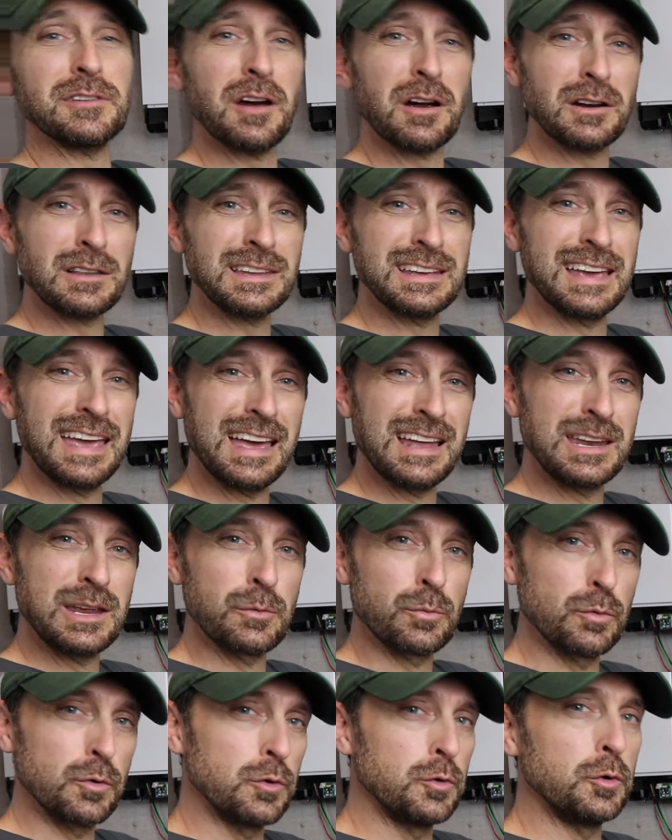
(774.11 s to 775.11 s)
hardly any
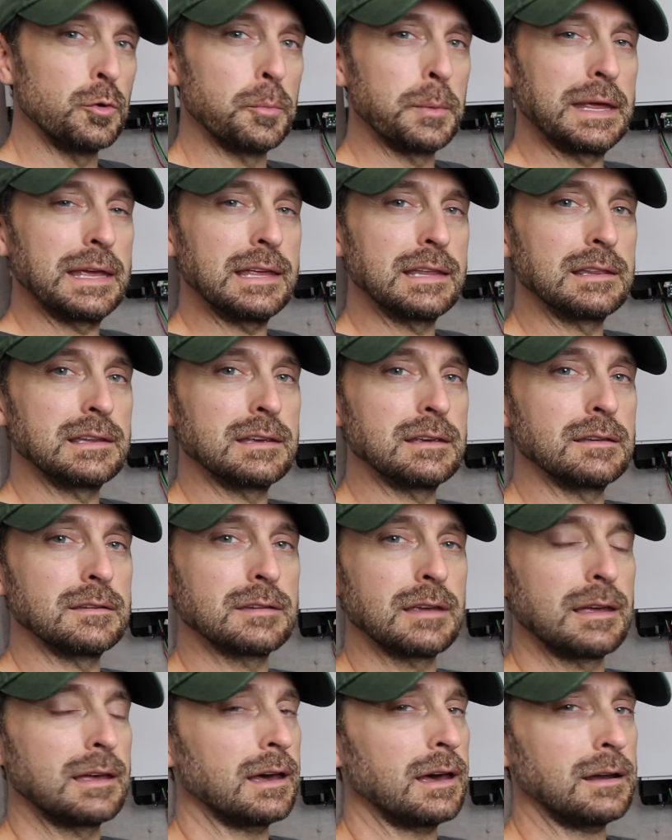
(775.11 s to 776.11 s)
room in
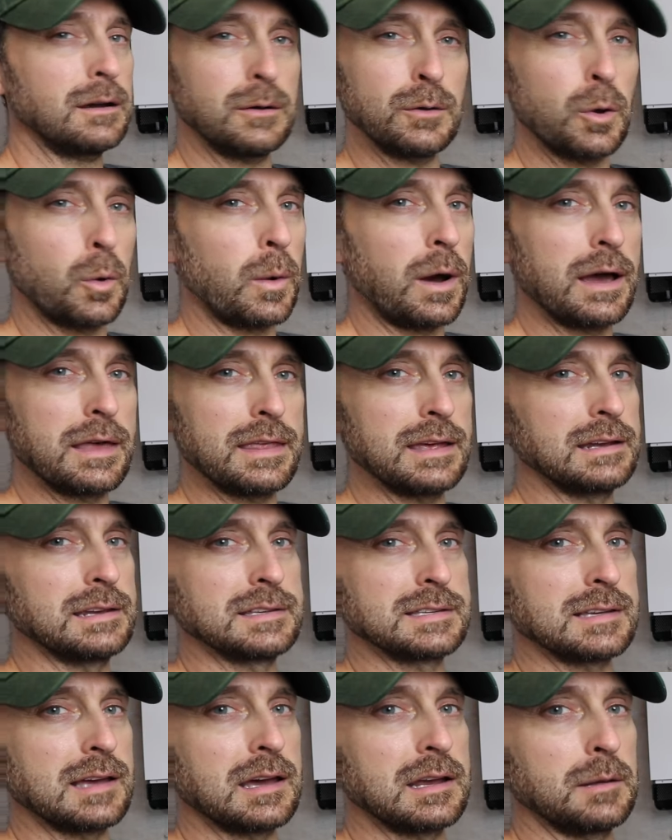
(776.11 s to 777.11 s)
these. I don't know why they
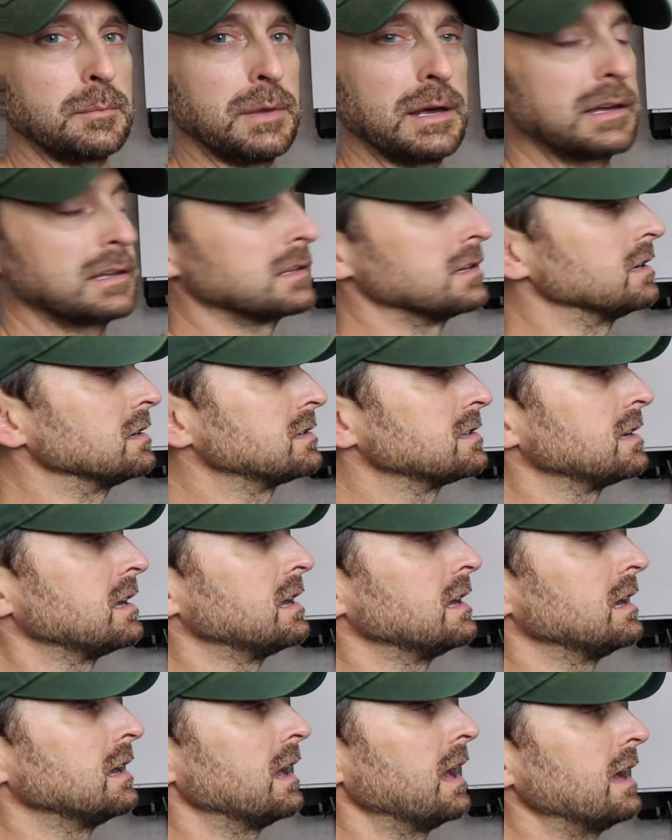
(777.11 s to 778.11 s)
design them like this.
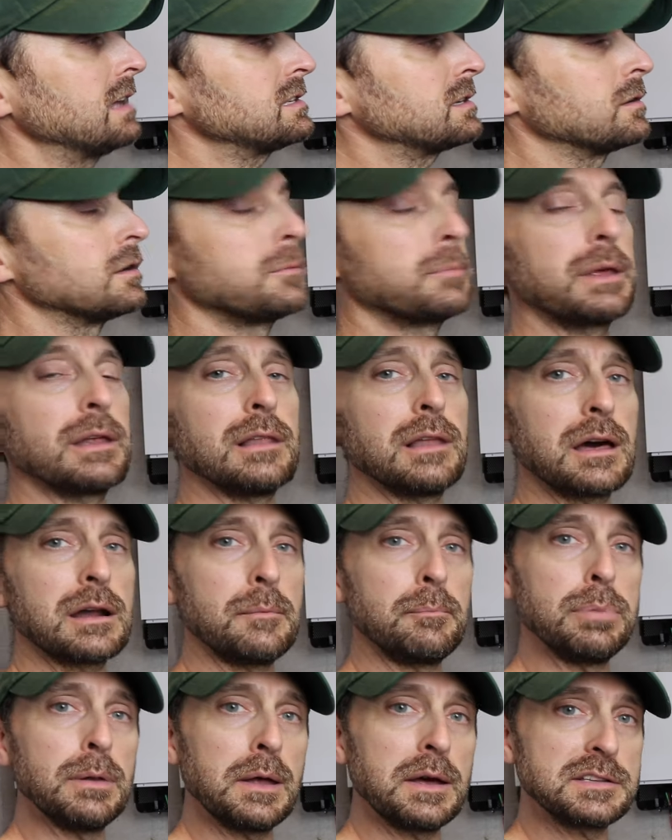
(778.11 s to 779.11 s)
That's going to be a lot
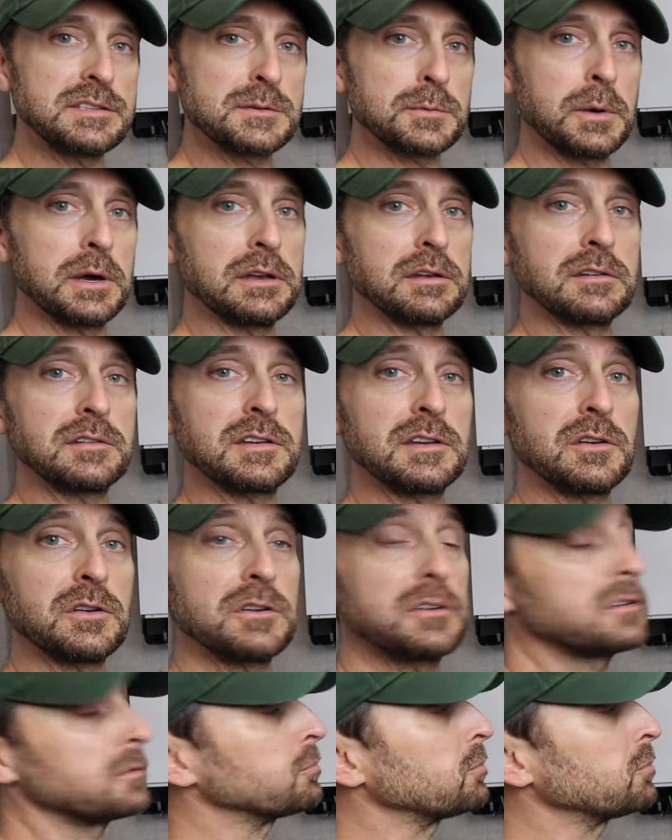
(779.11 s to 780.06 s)
of blood, sweat, and tears